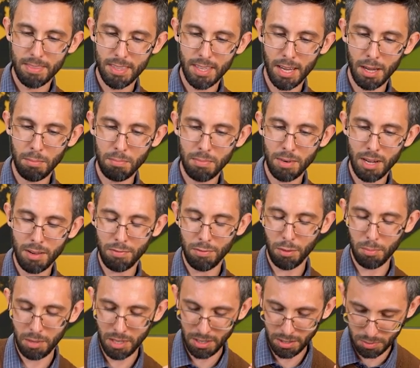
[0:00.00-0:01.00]
I'm not
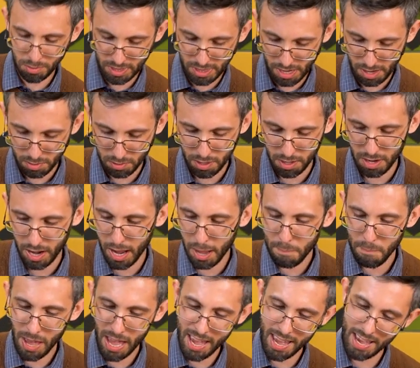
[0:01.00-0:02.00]
familiar with that one.
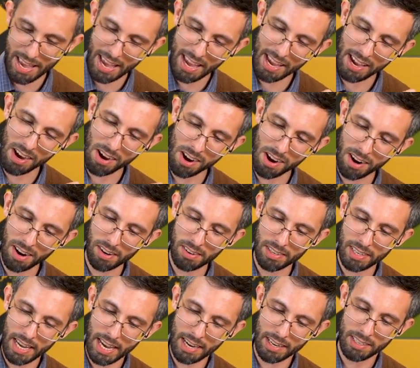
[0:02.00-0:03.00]
M-A-A-R
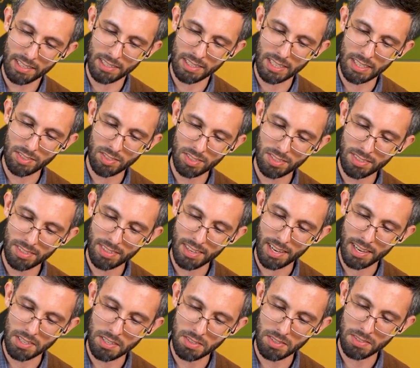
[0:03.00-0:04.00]
Dactylus.
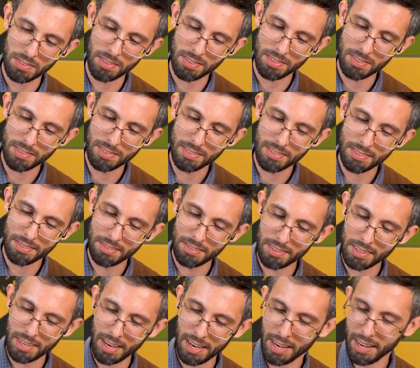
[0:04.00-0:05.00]
I don't...
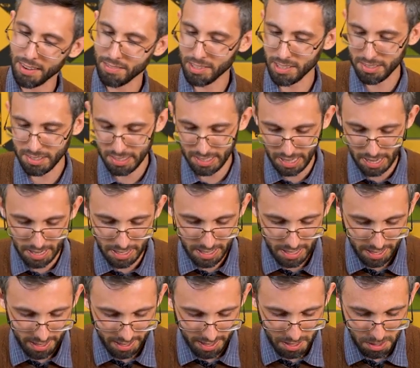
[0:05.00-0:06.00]
Yeah, I haven't heard of that.
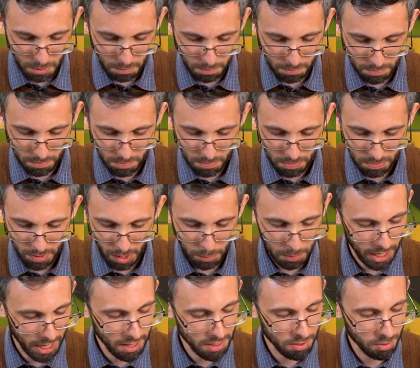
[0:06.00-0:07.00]
Um, I'm
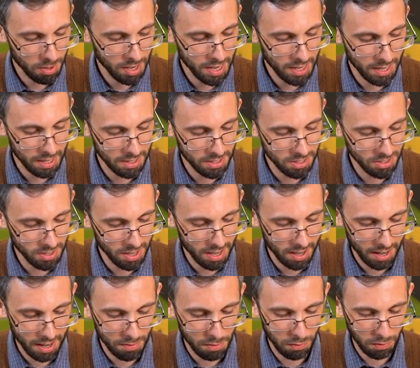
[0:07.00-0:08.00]
in eighth grade and do
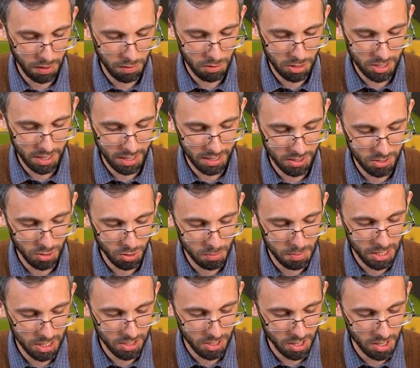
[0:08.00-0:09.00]
not have a favorite dinosaur
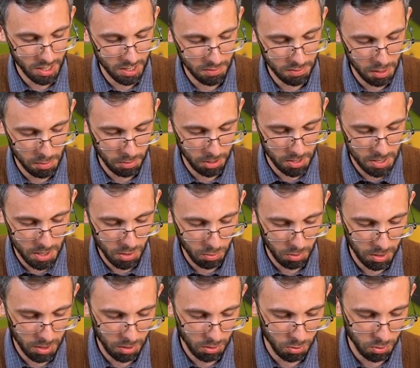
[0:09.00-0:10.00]
because all of them are
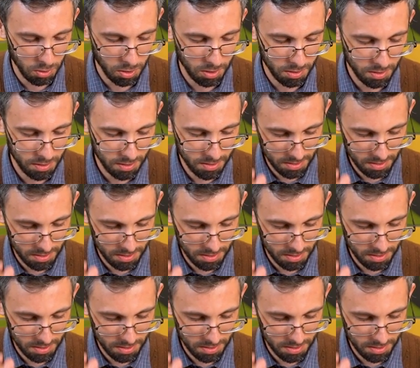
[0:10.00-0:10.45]
equally cool.